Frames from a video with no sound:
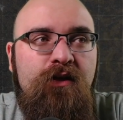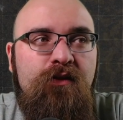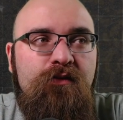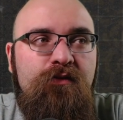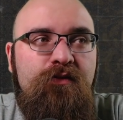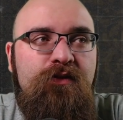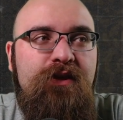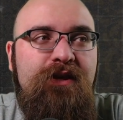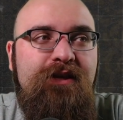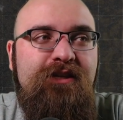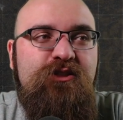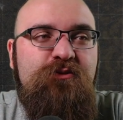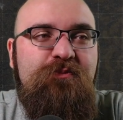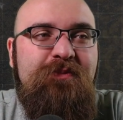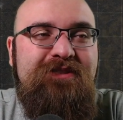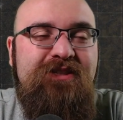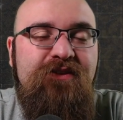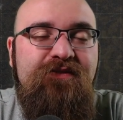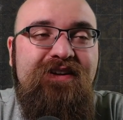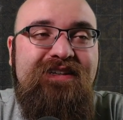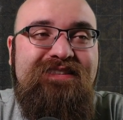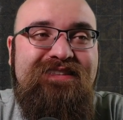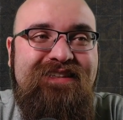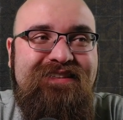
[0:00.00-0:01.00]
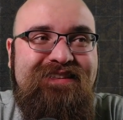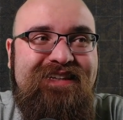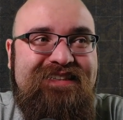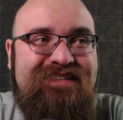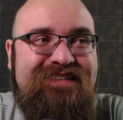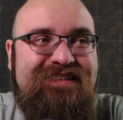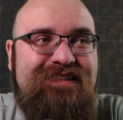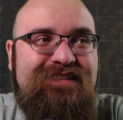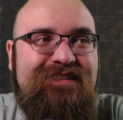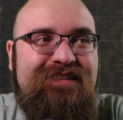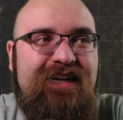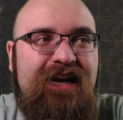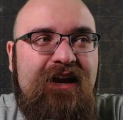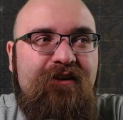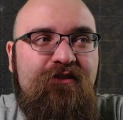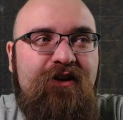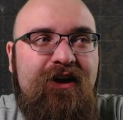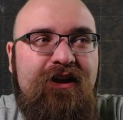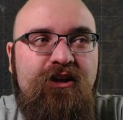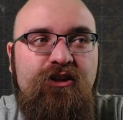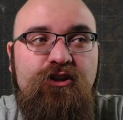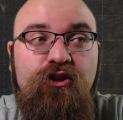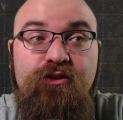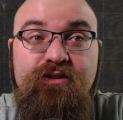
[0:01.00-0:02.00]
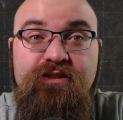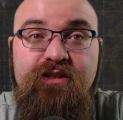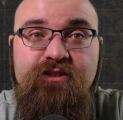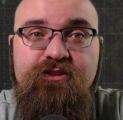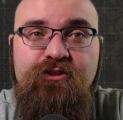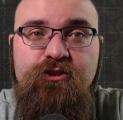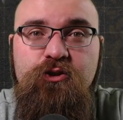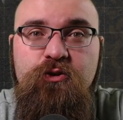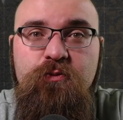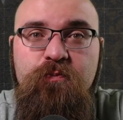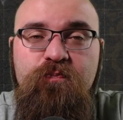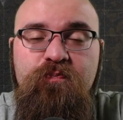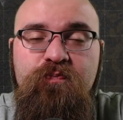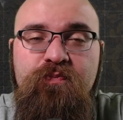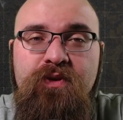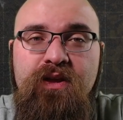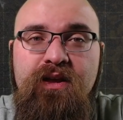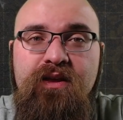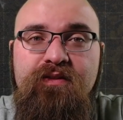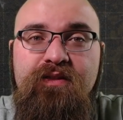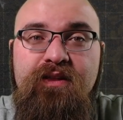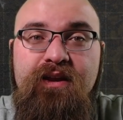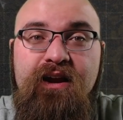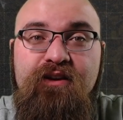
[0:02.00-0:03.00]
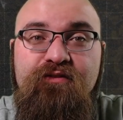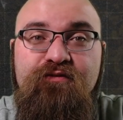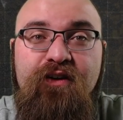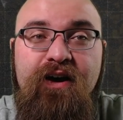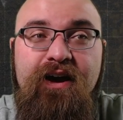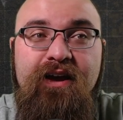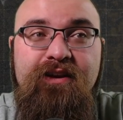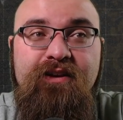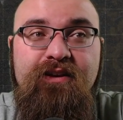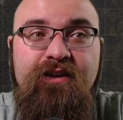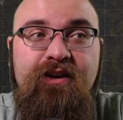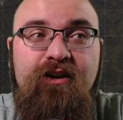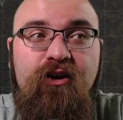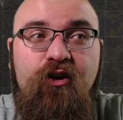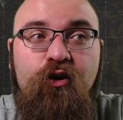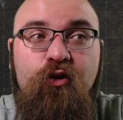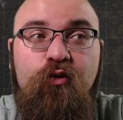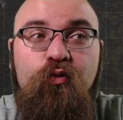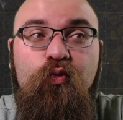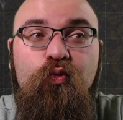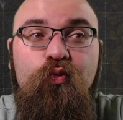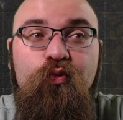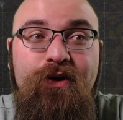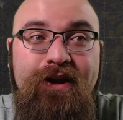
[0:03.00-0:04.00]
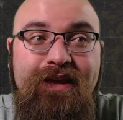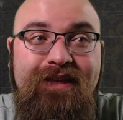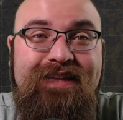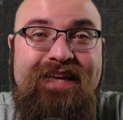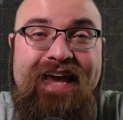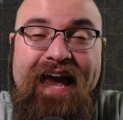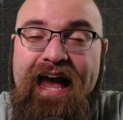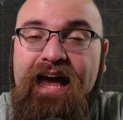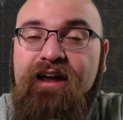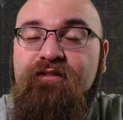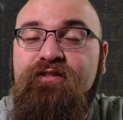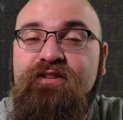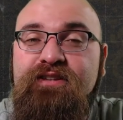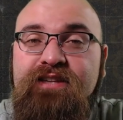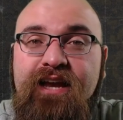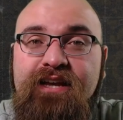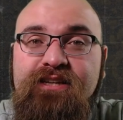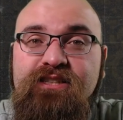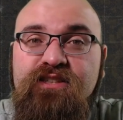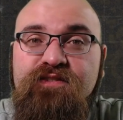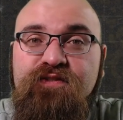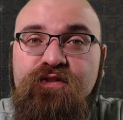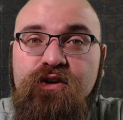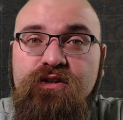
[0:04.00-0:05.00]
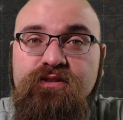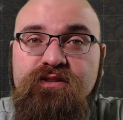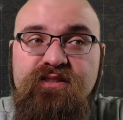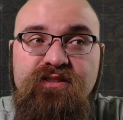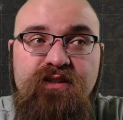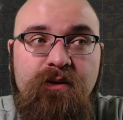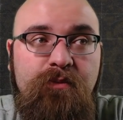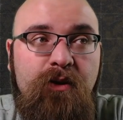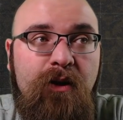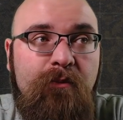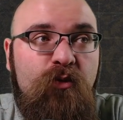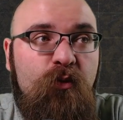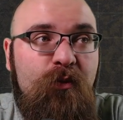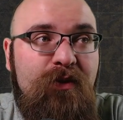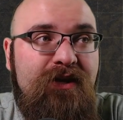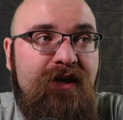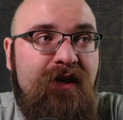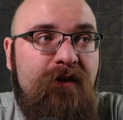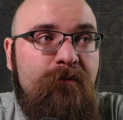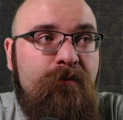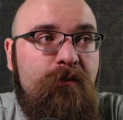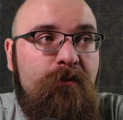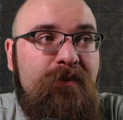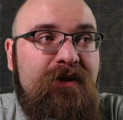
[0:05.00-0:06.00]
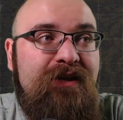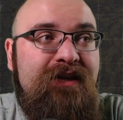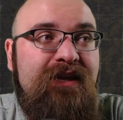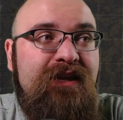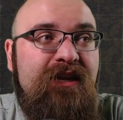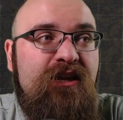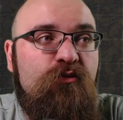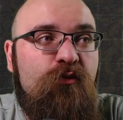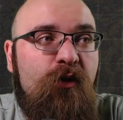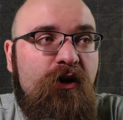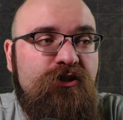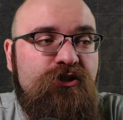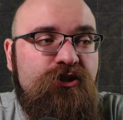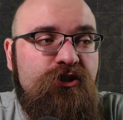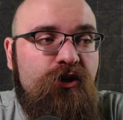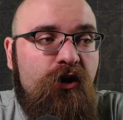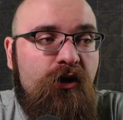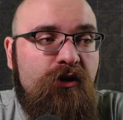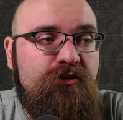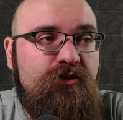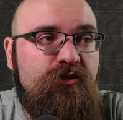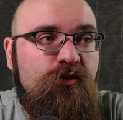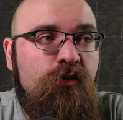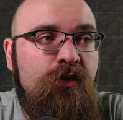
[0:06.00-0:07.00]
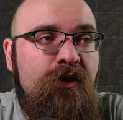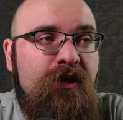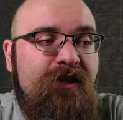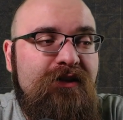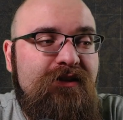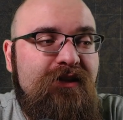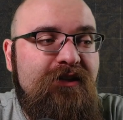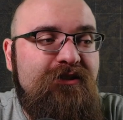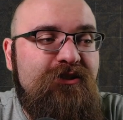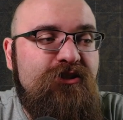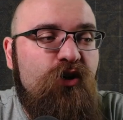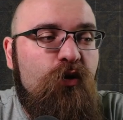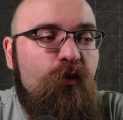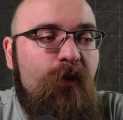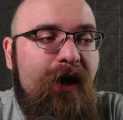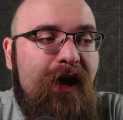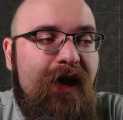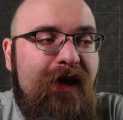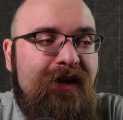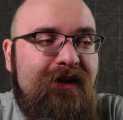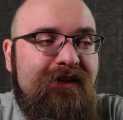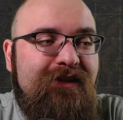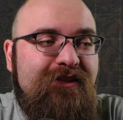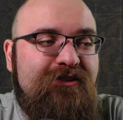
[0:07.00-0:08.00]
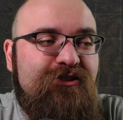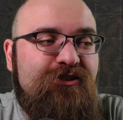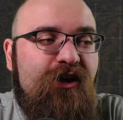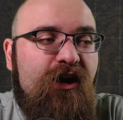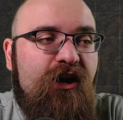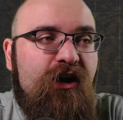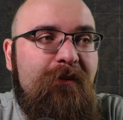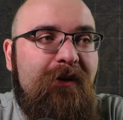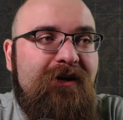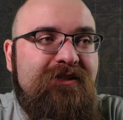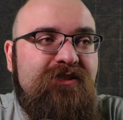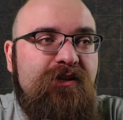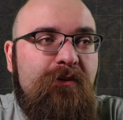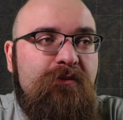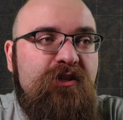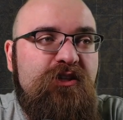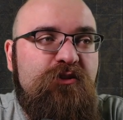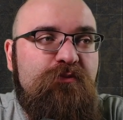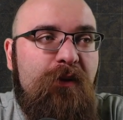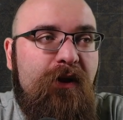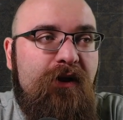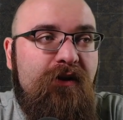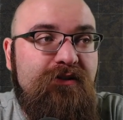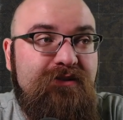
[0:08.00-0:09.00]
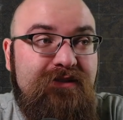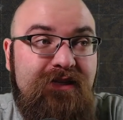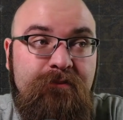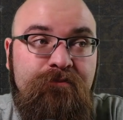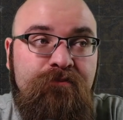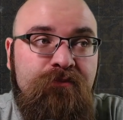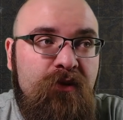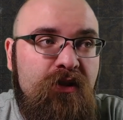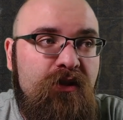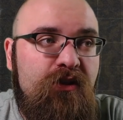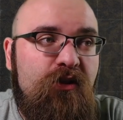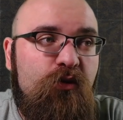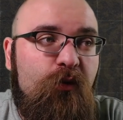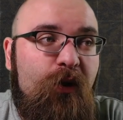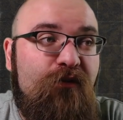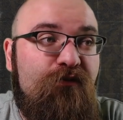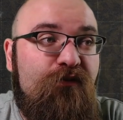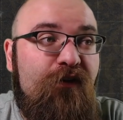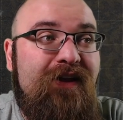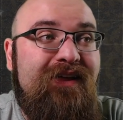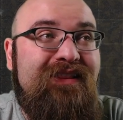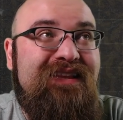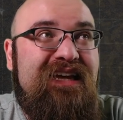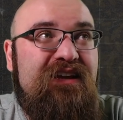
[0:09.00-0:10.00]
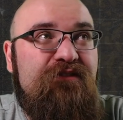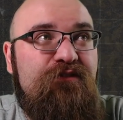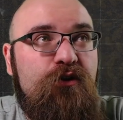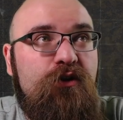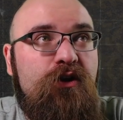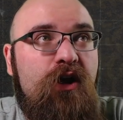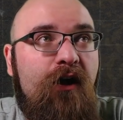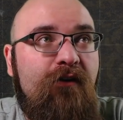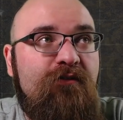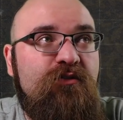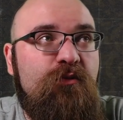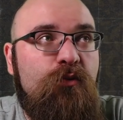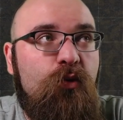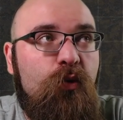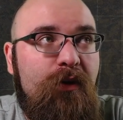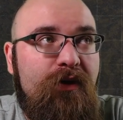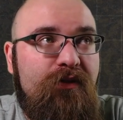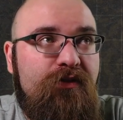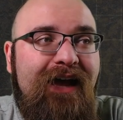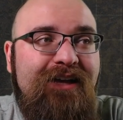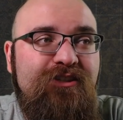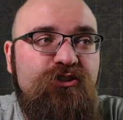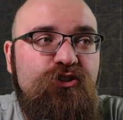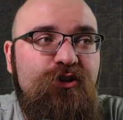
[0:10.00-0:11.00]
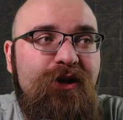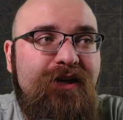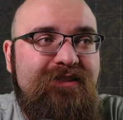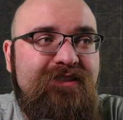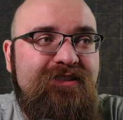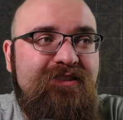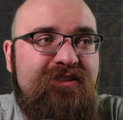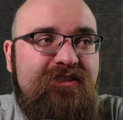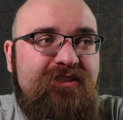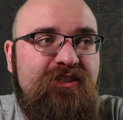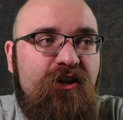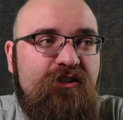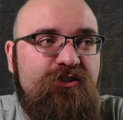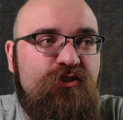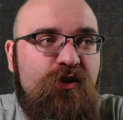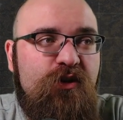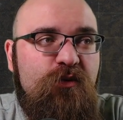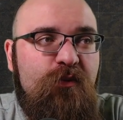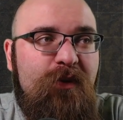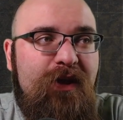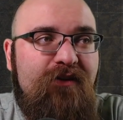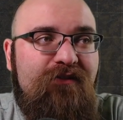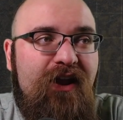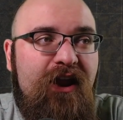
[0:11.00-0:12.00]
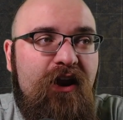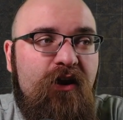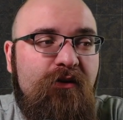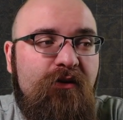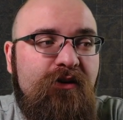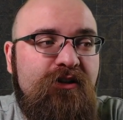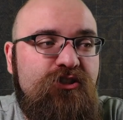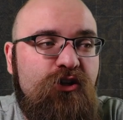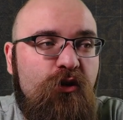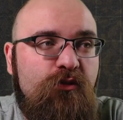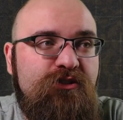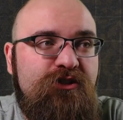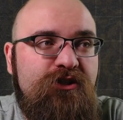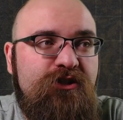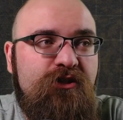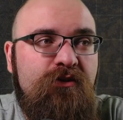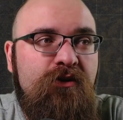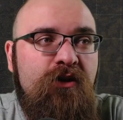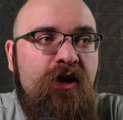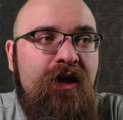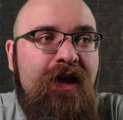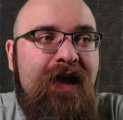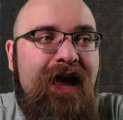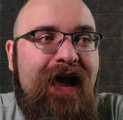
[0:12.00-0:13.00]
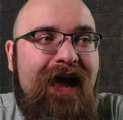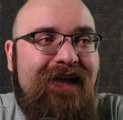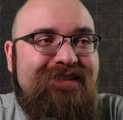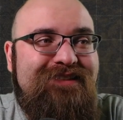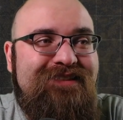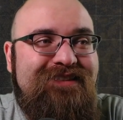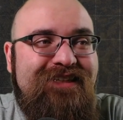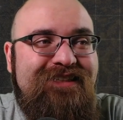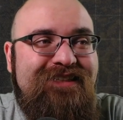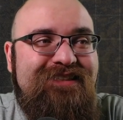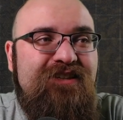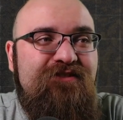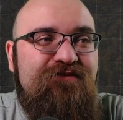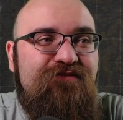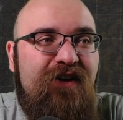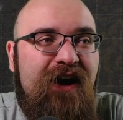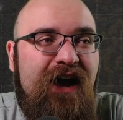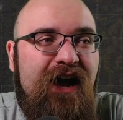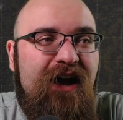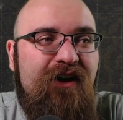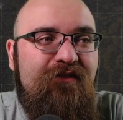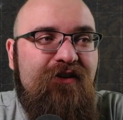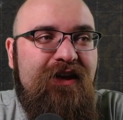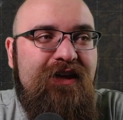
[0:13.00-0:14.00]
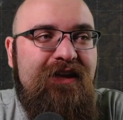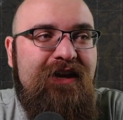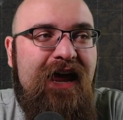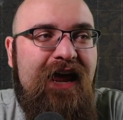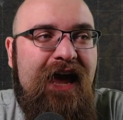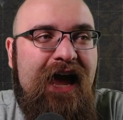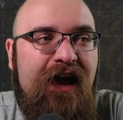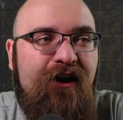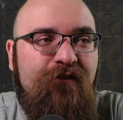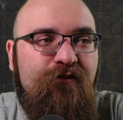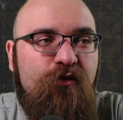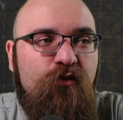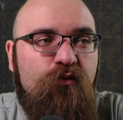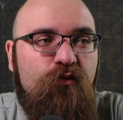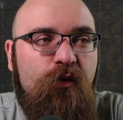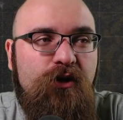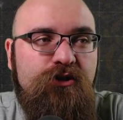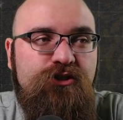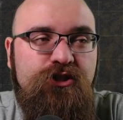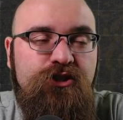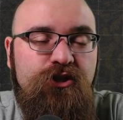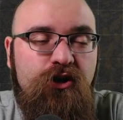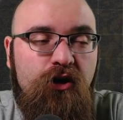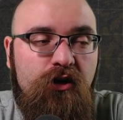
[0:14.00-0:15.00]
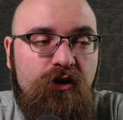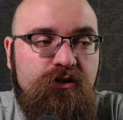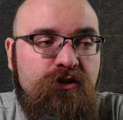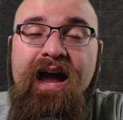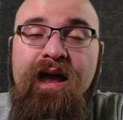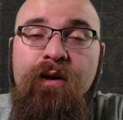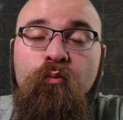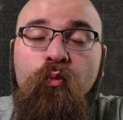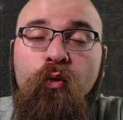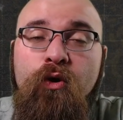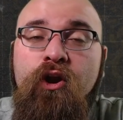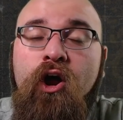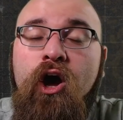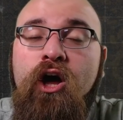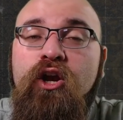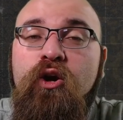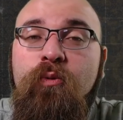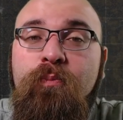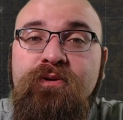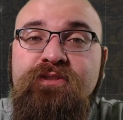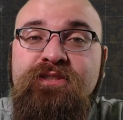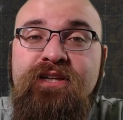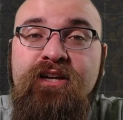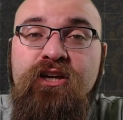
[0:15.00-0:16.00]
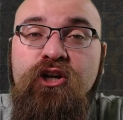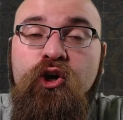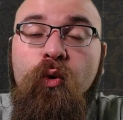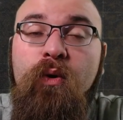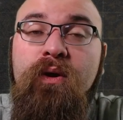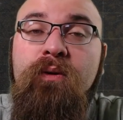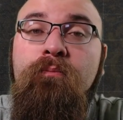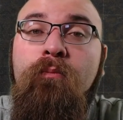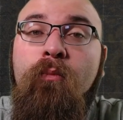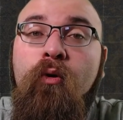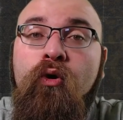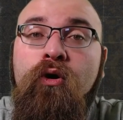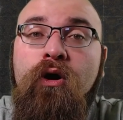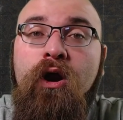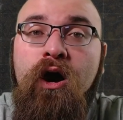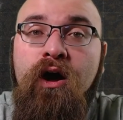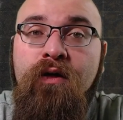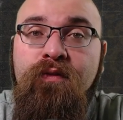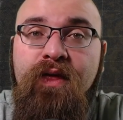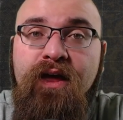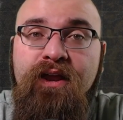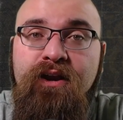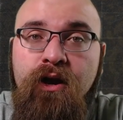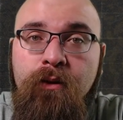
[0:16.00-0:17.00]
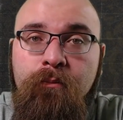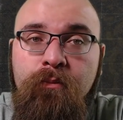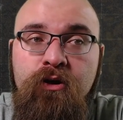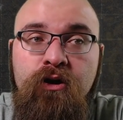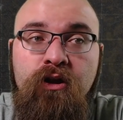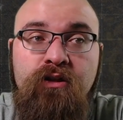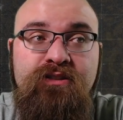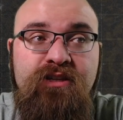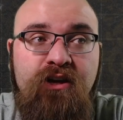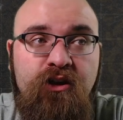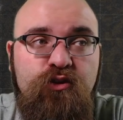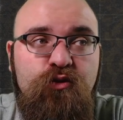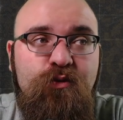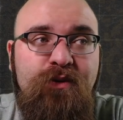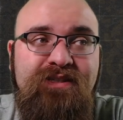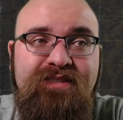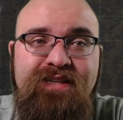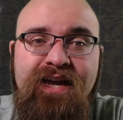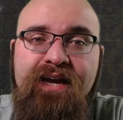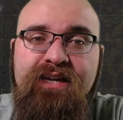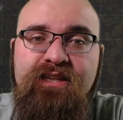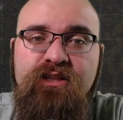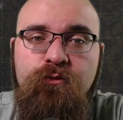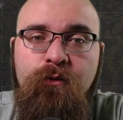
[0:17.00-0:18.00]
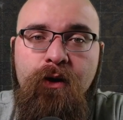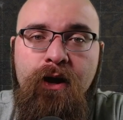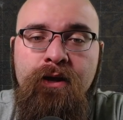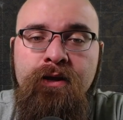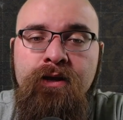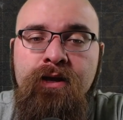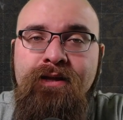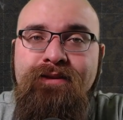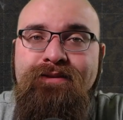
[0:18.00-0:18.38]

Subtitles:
The specific statistics that I've kind of looked into that I find are really advantageous for us this upcoming weekend begin in rushing yards. So let's go ahead and let's talk about some of these players that, quite frankly, I feel comfortable with. As you guys can see on screen, we have Aaron Jones here at 65.5 rushing yards. I am 100% going more on that number, and I'll tell you exactly why.